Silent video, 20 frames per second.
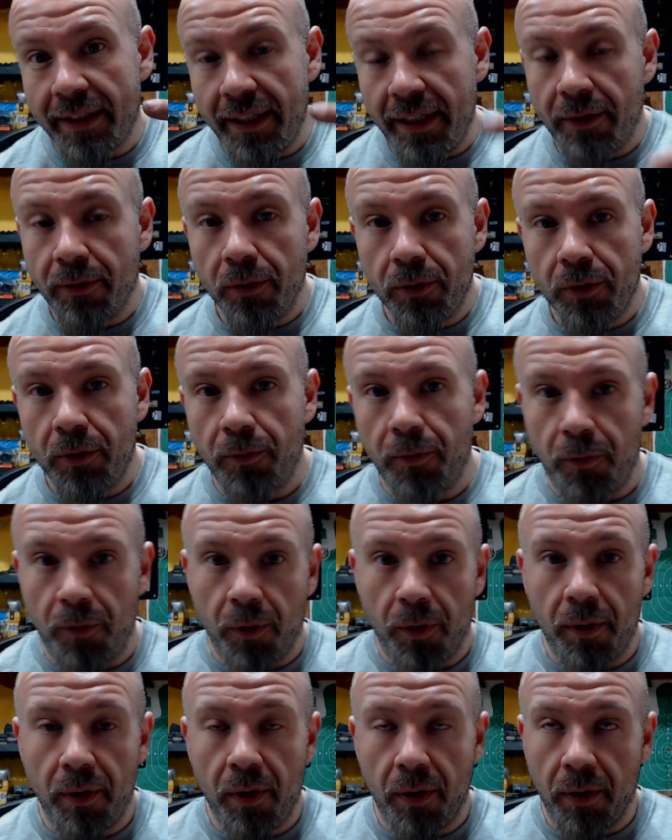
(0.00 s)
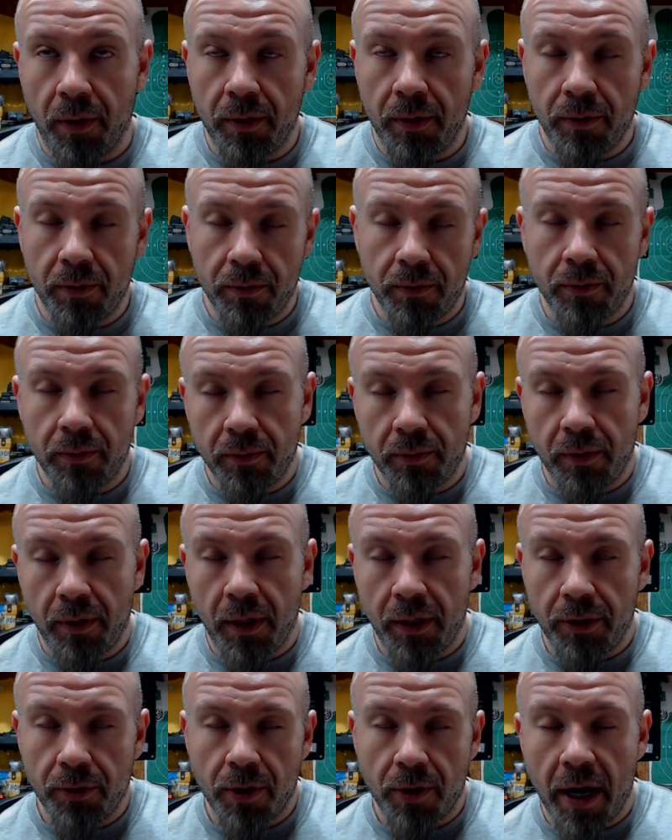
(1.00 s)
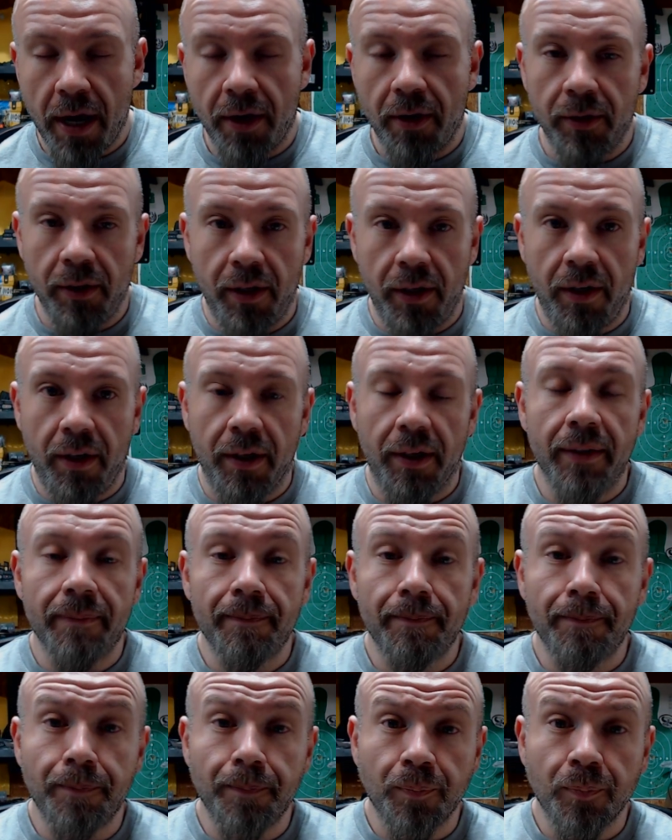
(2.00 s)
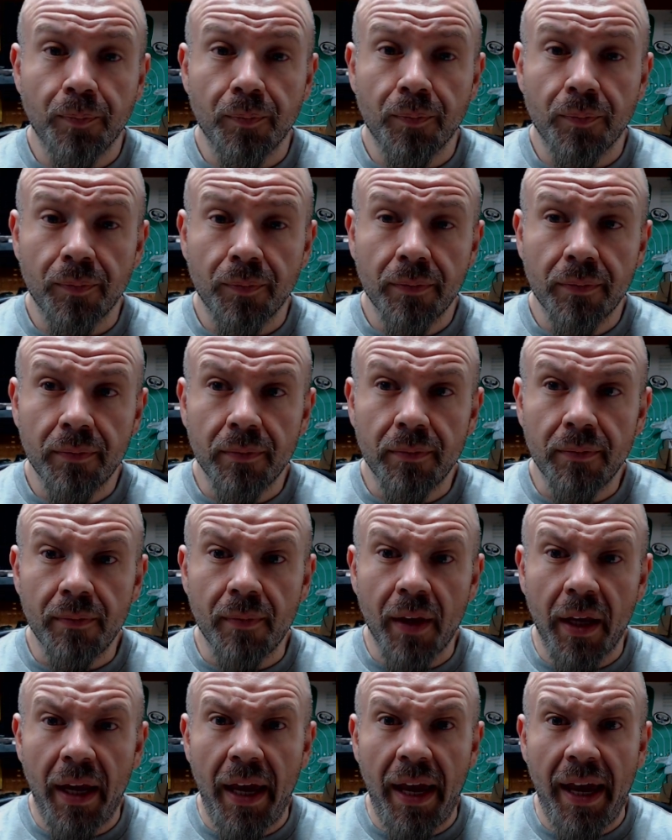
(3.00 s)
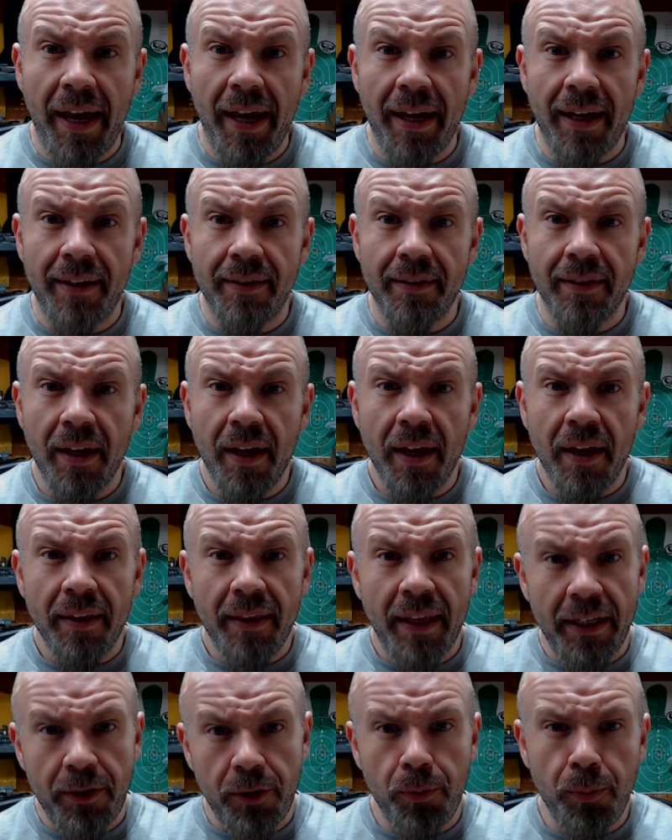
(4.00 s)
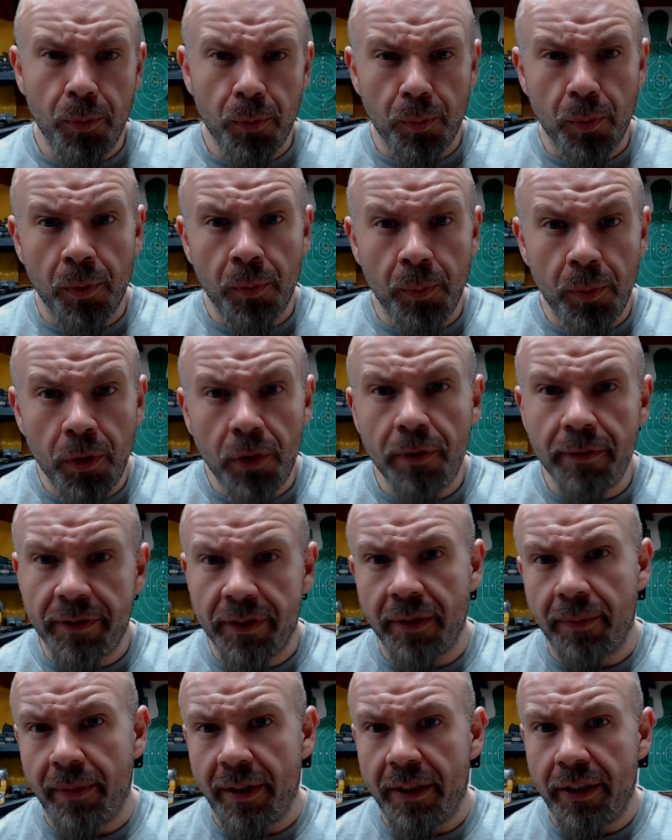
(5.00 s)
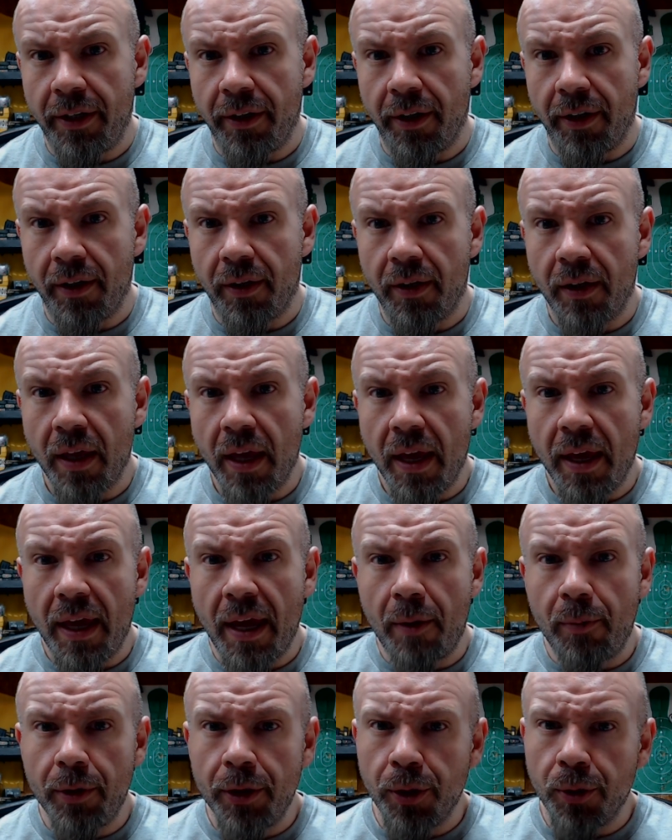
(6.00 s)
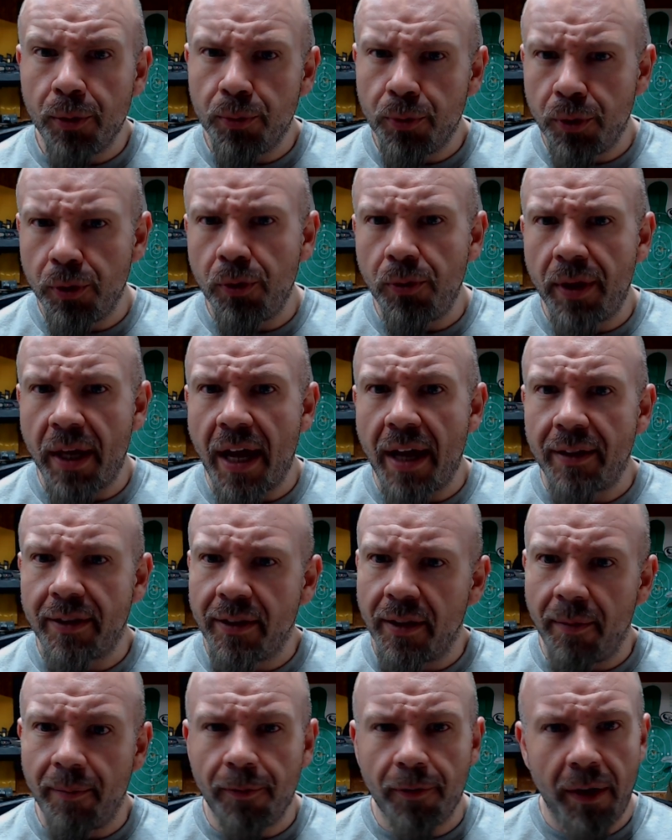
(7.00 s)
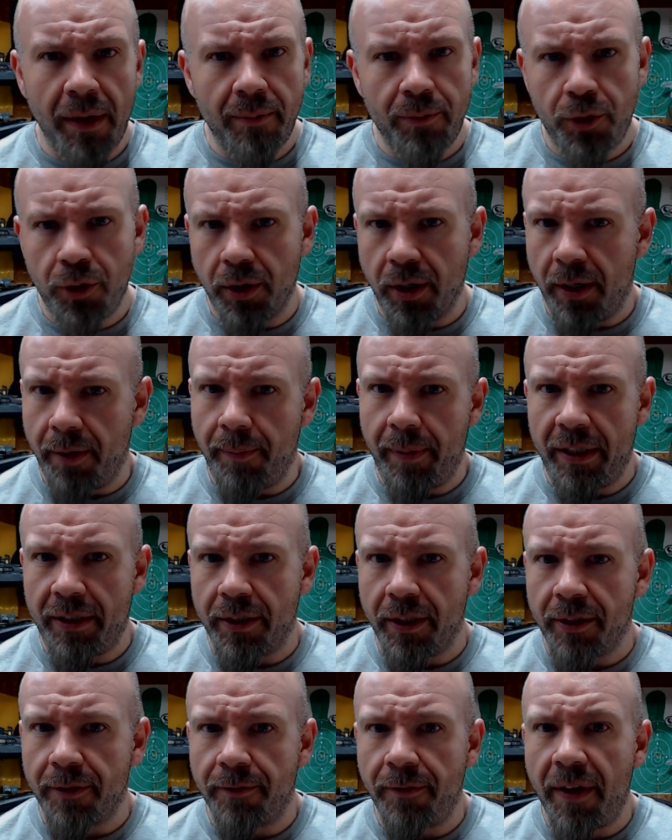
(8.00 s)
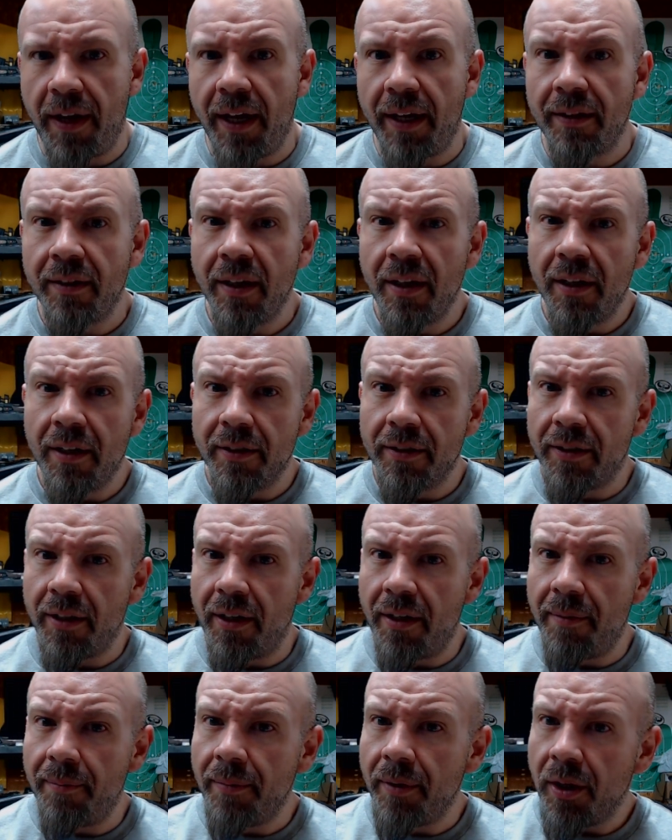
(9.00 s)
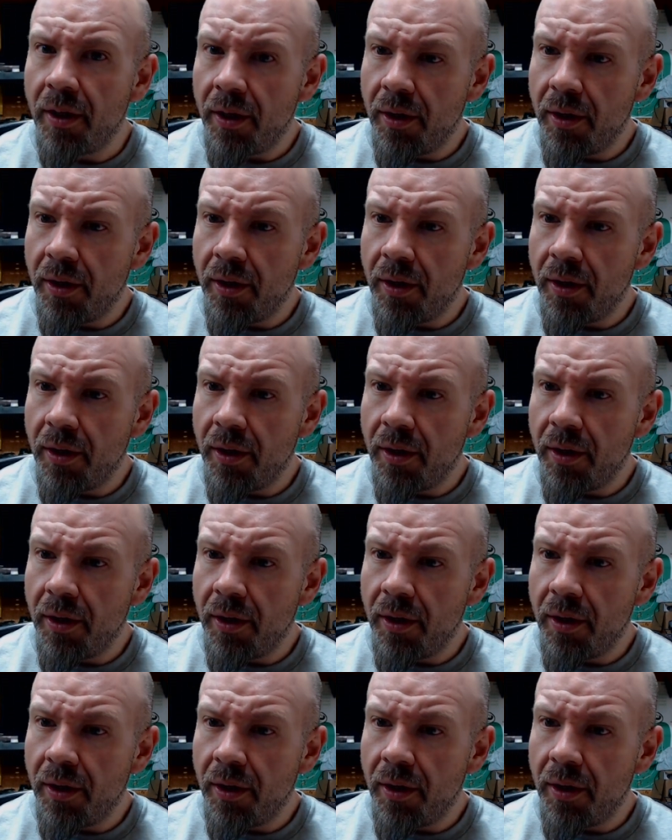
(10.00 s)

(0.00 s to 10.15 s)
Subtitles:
the cruciform or the striker lug. And they do remove some material. Now when you do that, some frames you're going to be just fine. Some